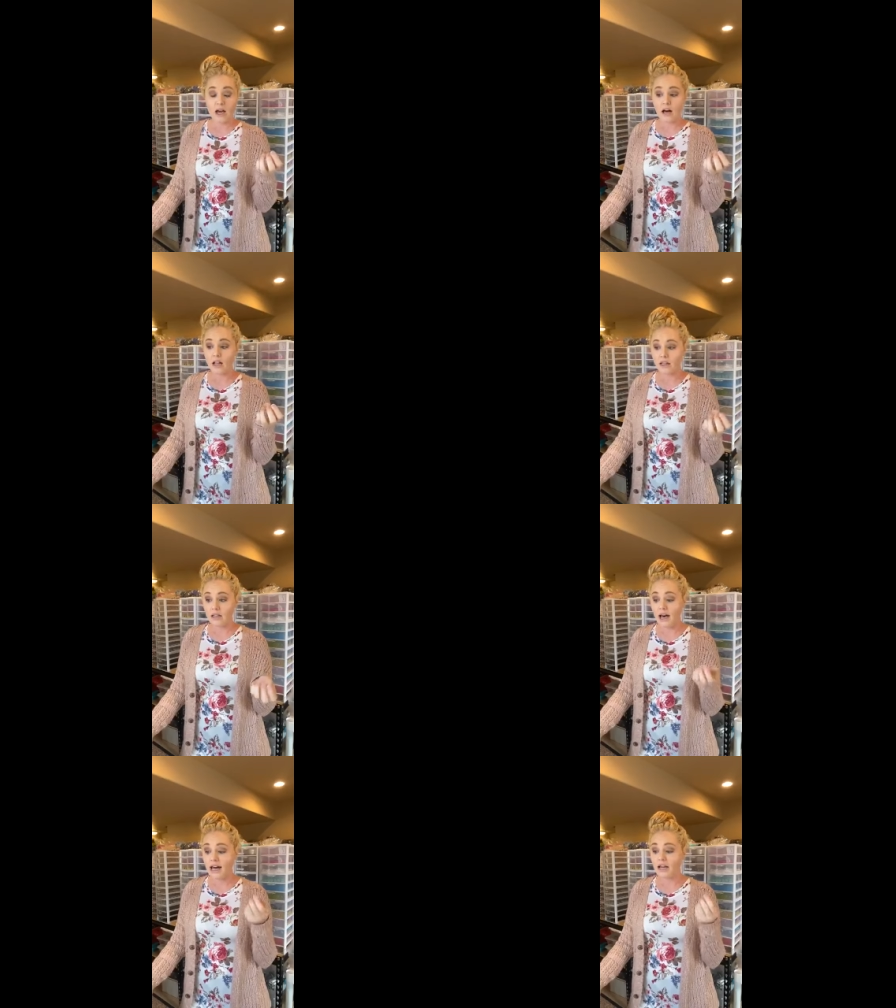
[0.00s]
a
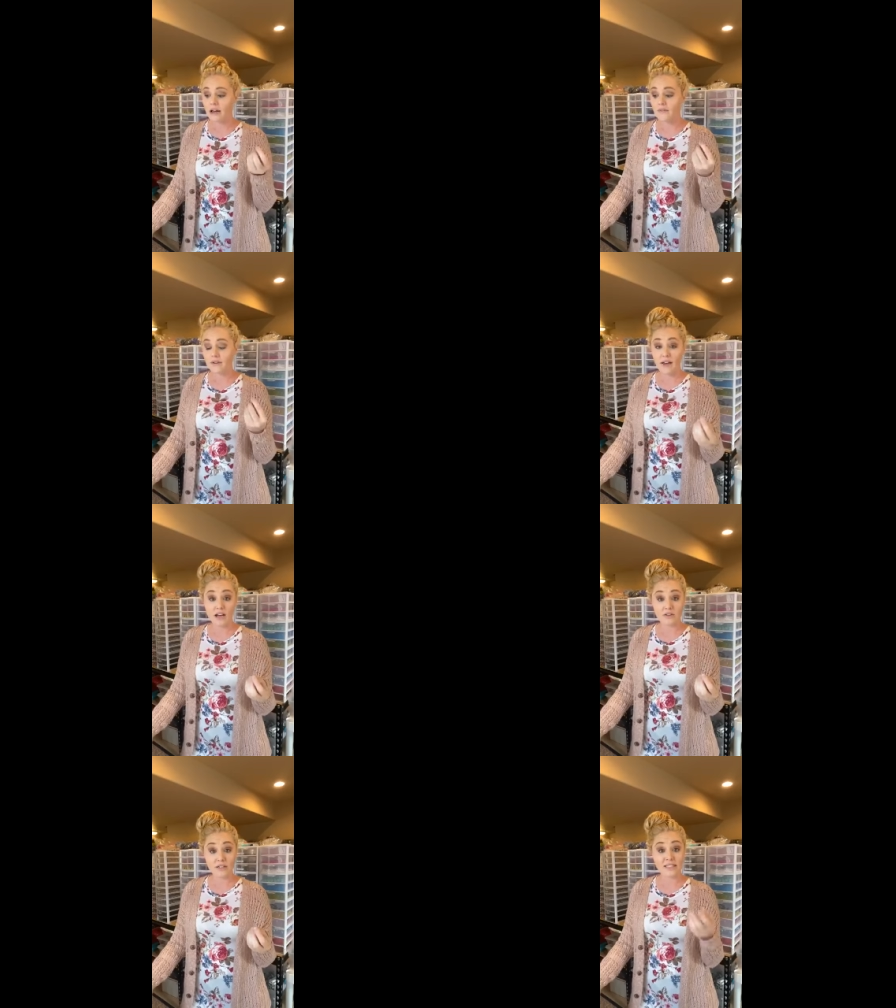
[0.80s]
lot of the
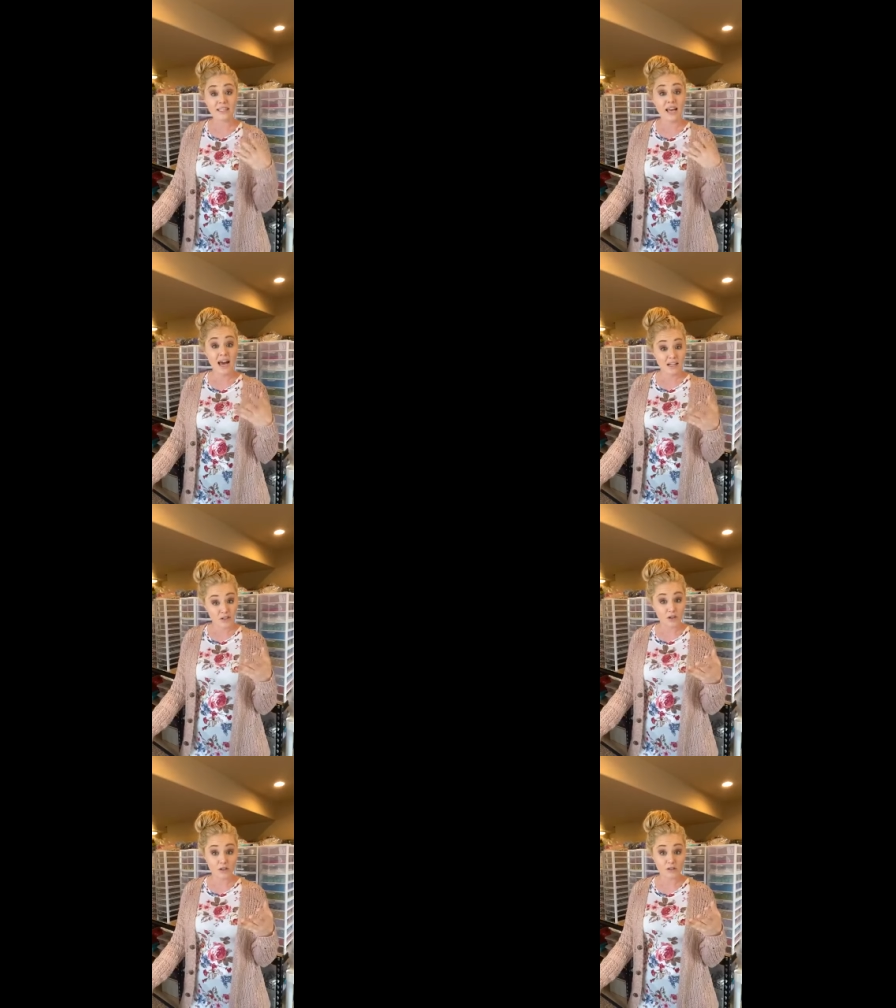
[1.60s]
factories had to
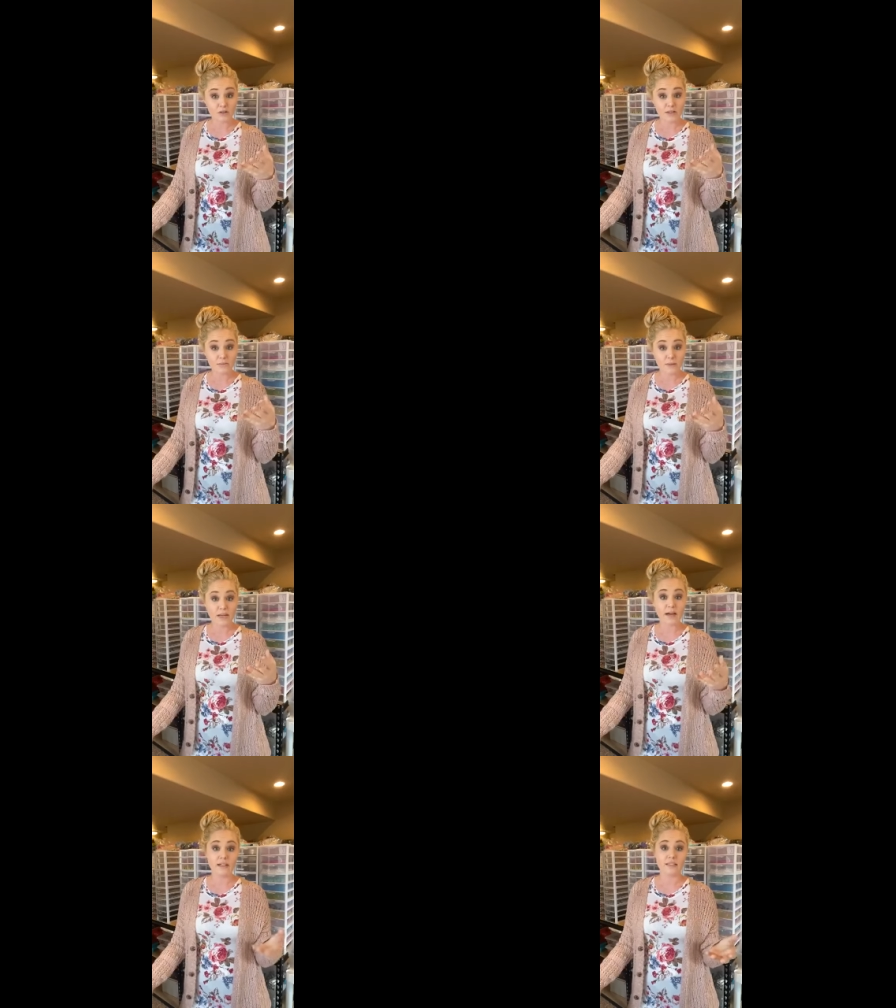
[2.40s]
close
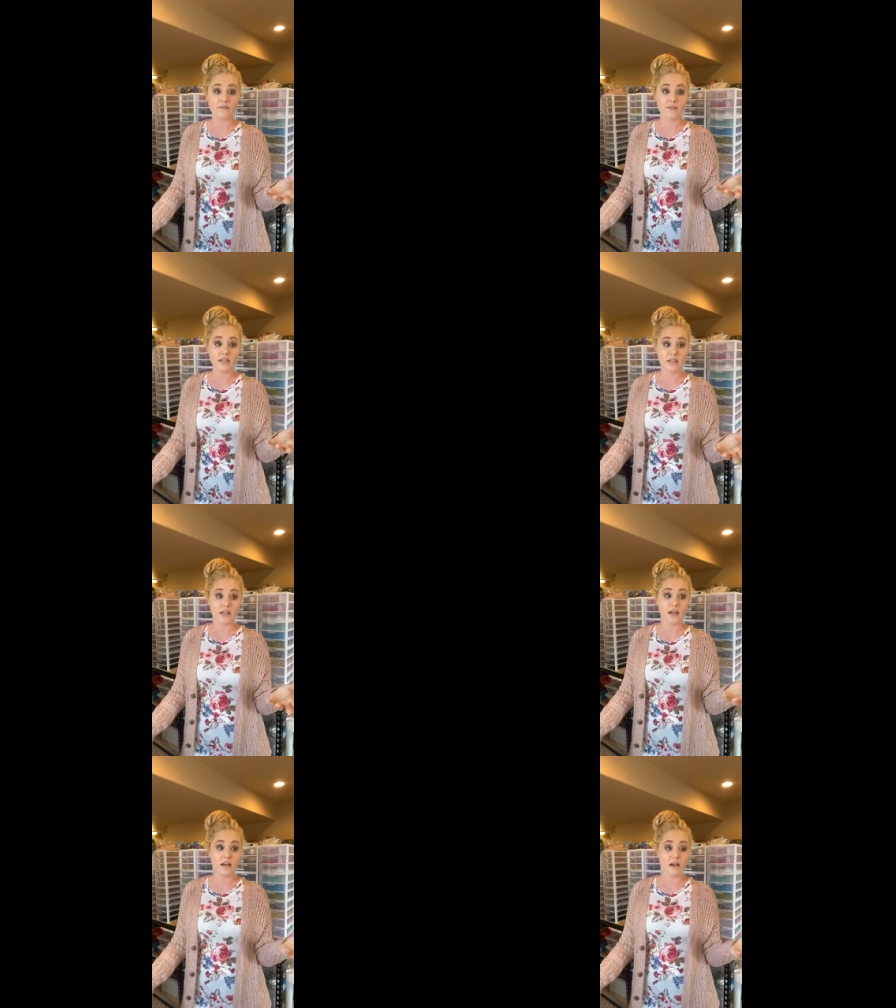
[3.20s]
because of the
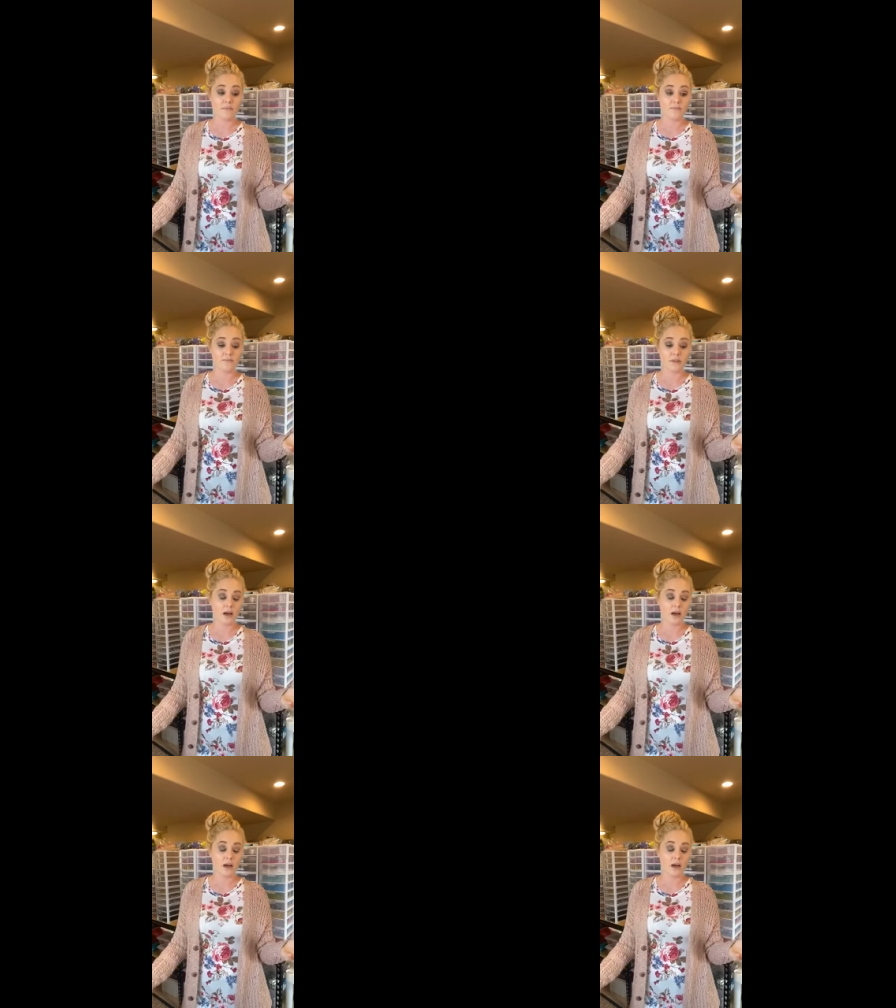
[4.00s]
um,